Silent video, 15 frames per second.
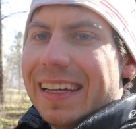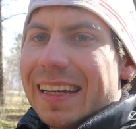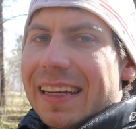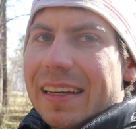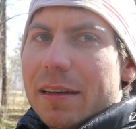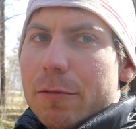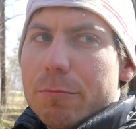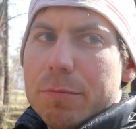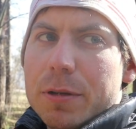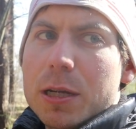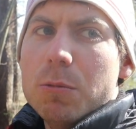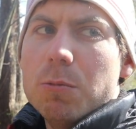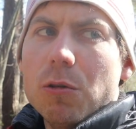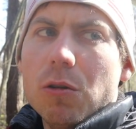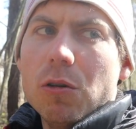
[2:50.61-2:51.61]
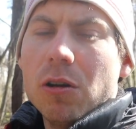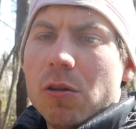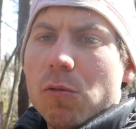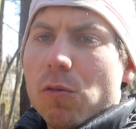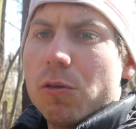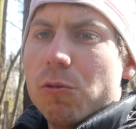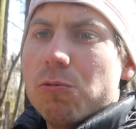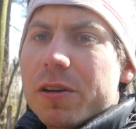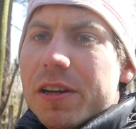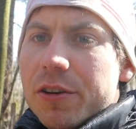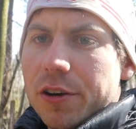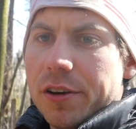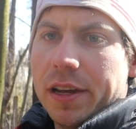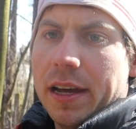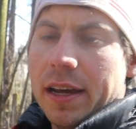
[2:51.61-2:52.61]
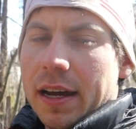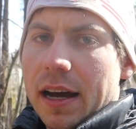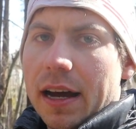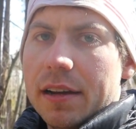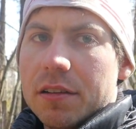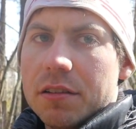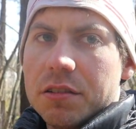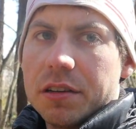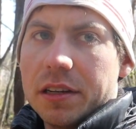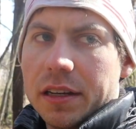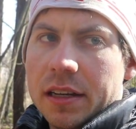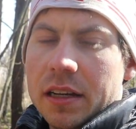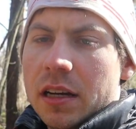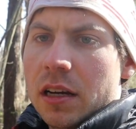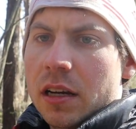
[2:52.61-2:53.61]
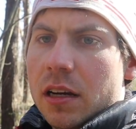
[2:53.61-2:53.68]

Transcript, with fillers: and people were weird, honestly.